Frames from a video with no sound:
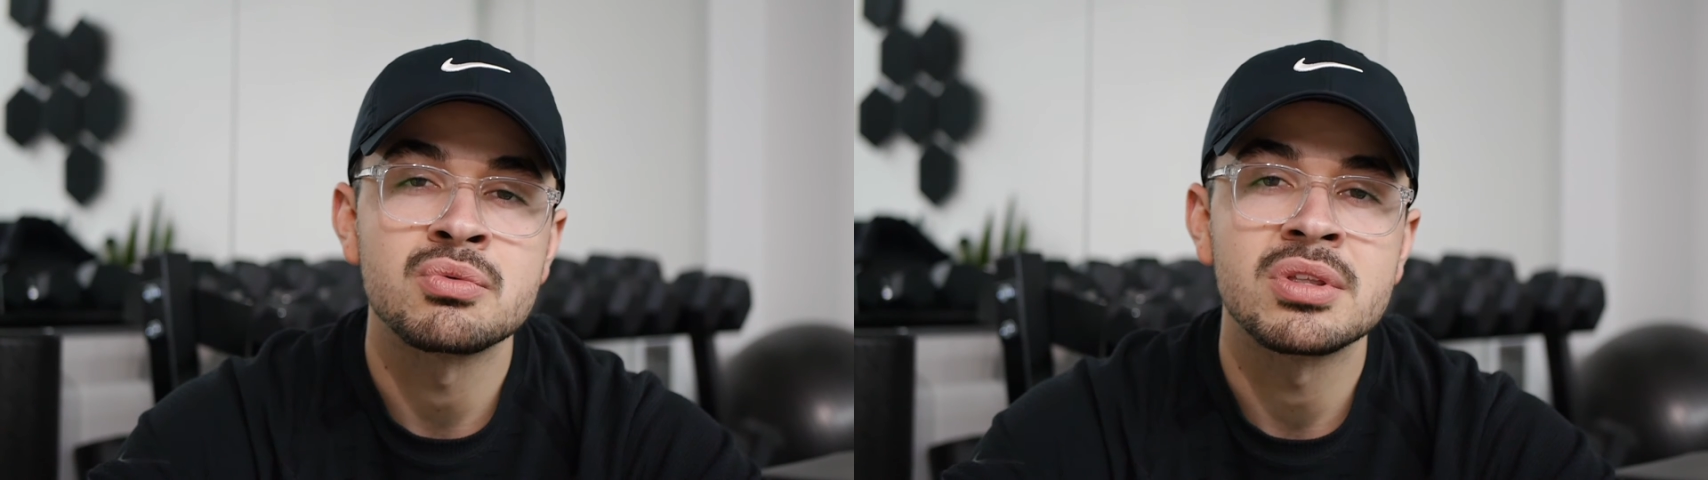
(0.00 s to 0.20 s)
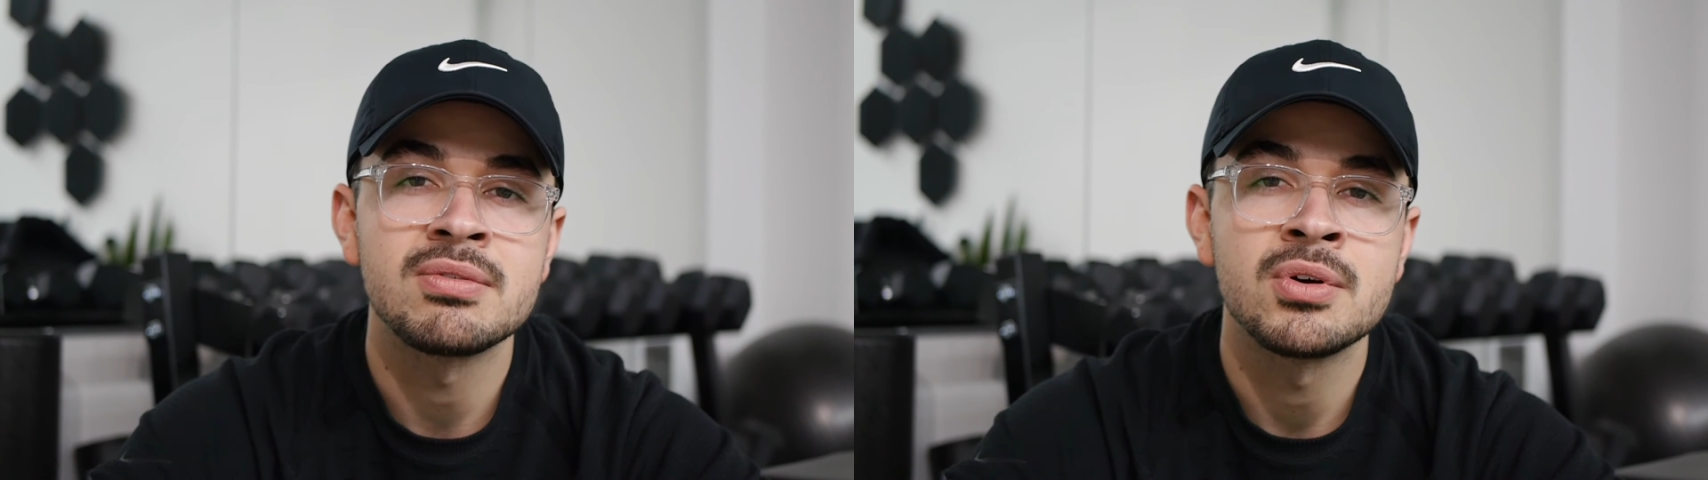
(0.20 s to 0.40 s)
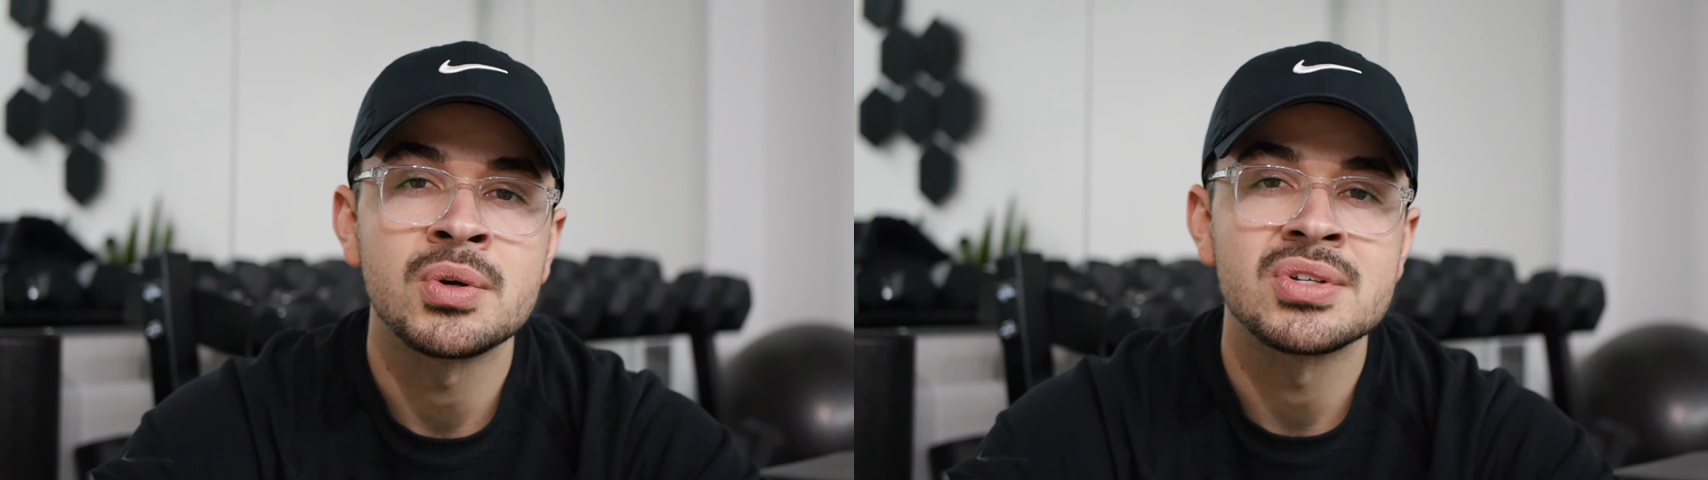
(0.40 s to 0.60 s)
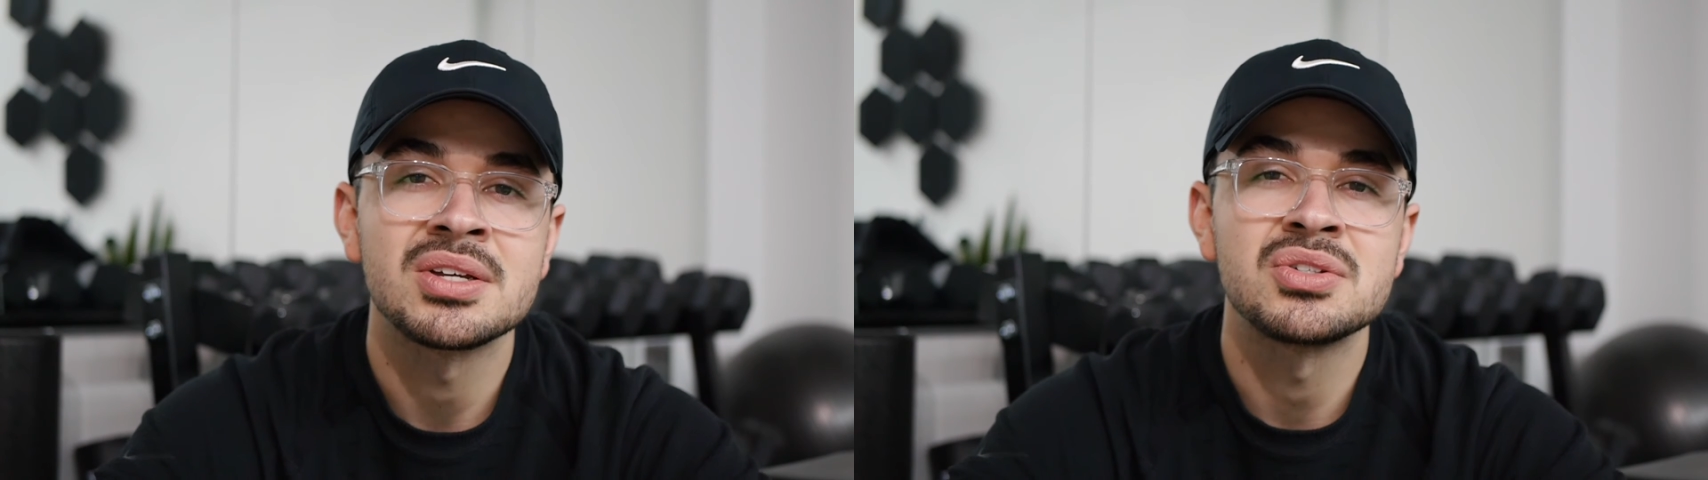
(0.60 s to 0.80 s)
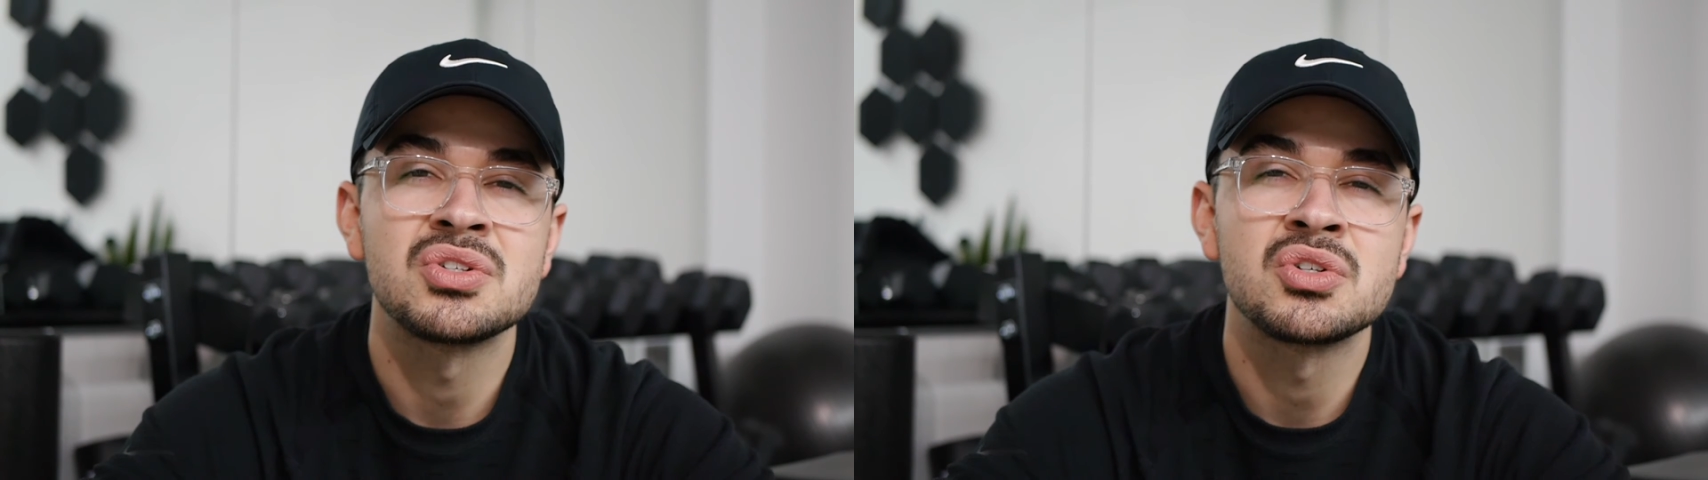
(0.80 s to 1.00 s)
really focus
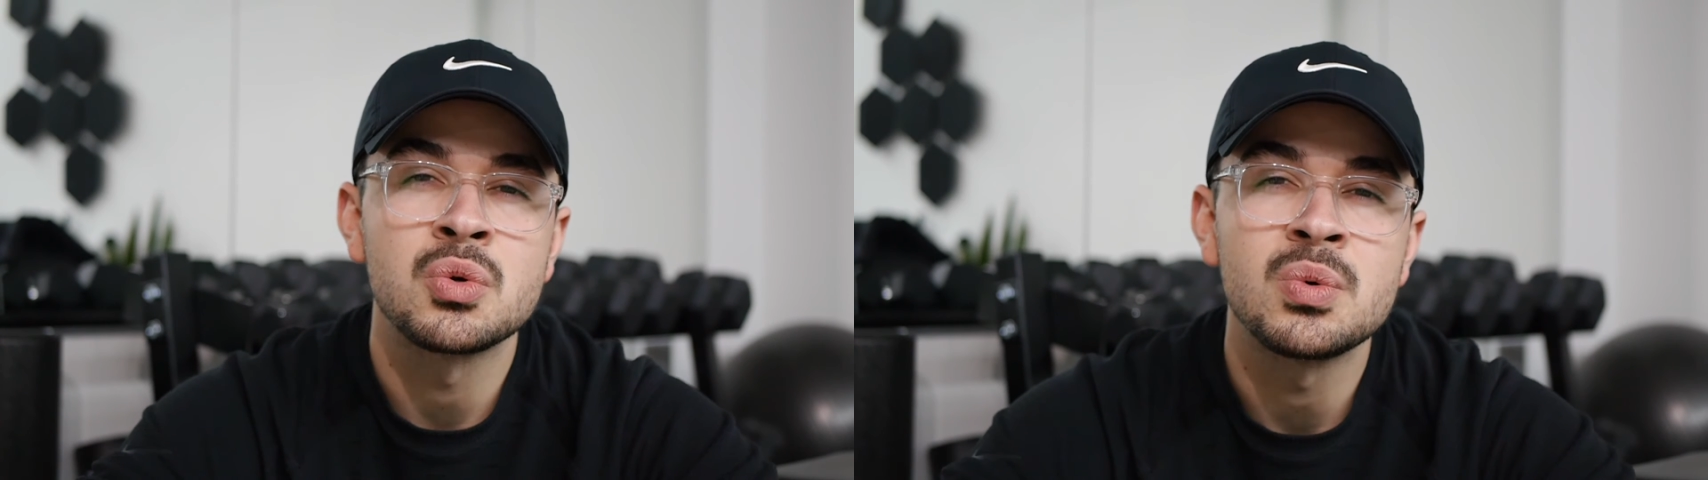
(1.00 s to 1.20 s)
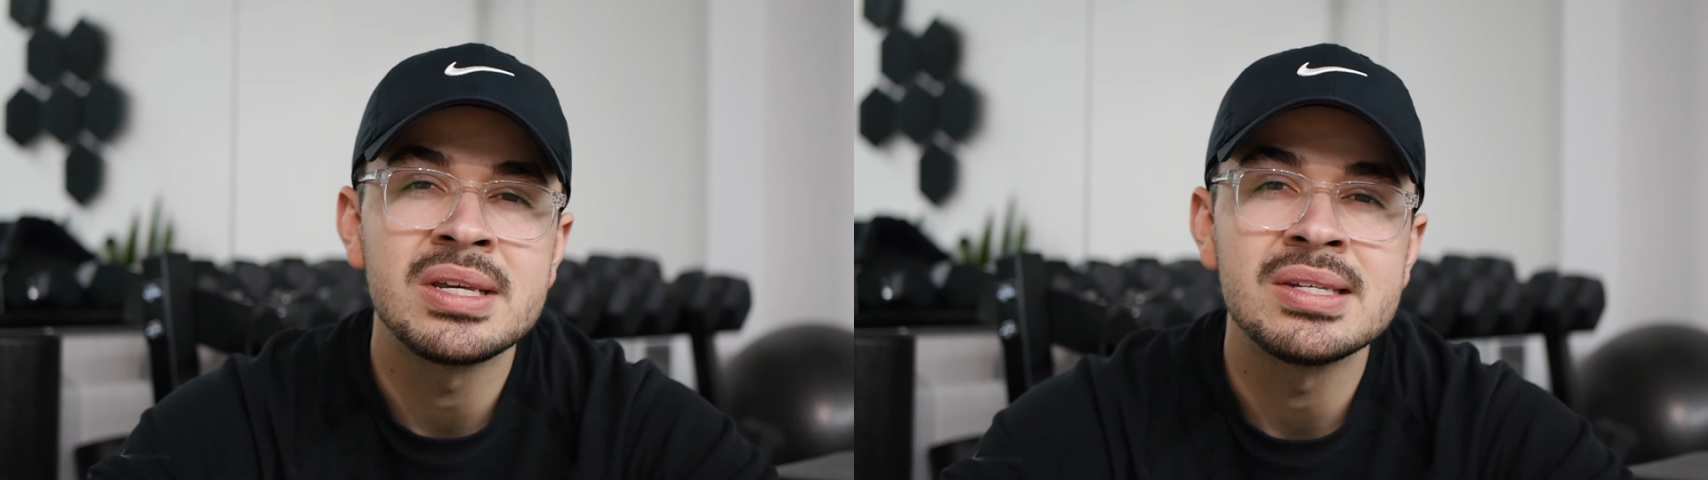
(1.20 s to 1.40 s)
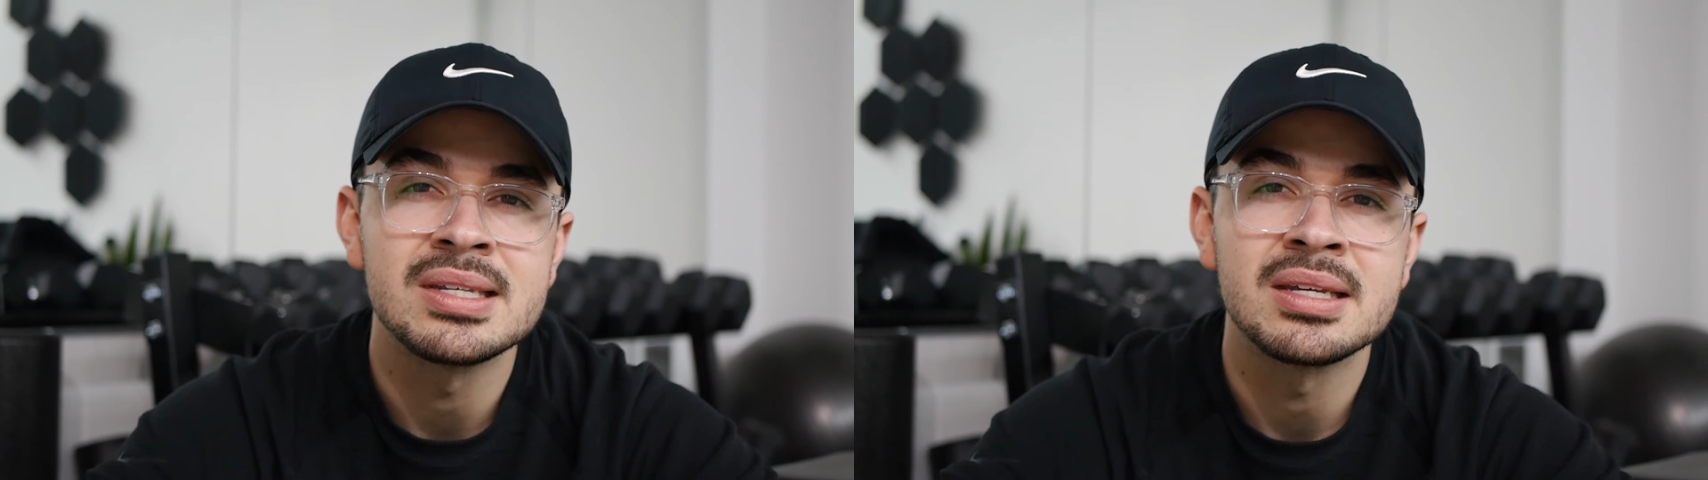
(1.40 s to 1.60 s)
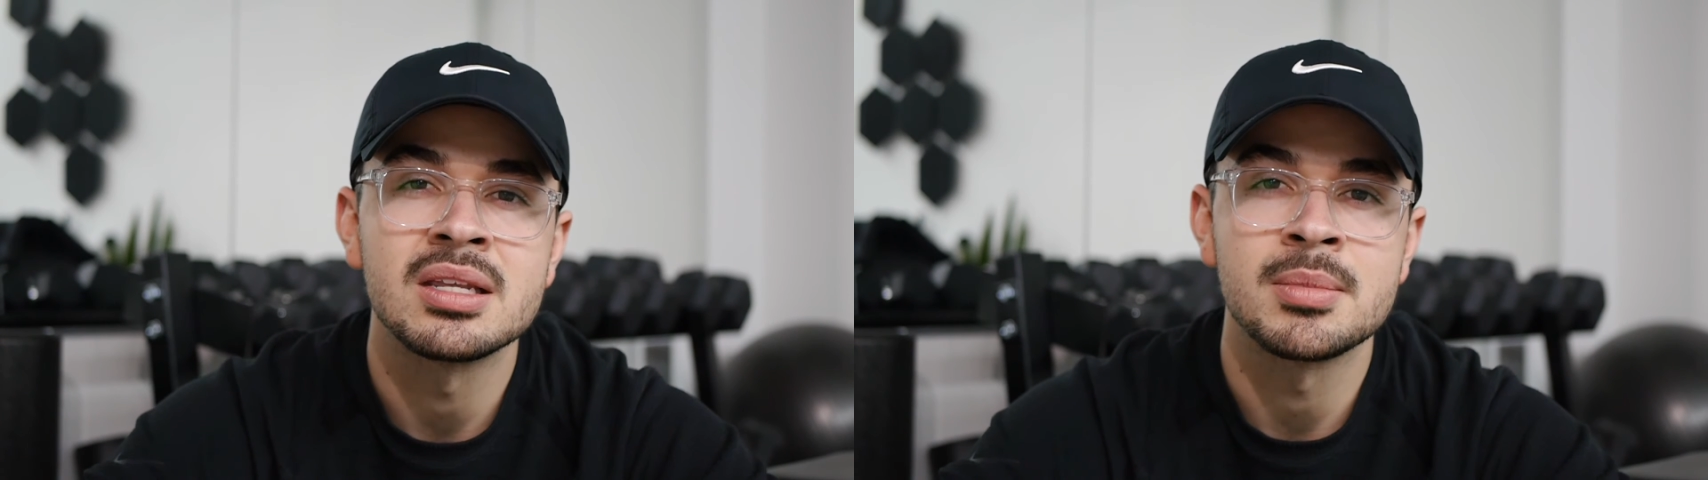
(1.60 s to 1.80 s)
on squeezing the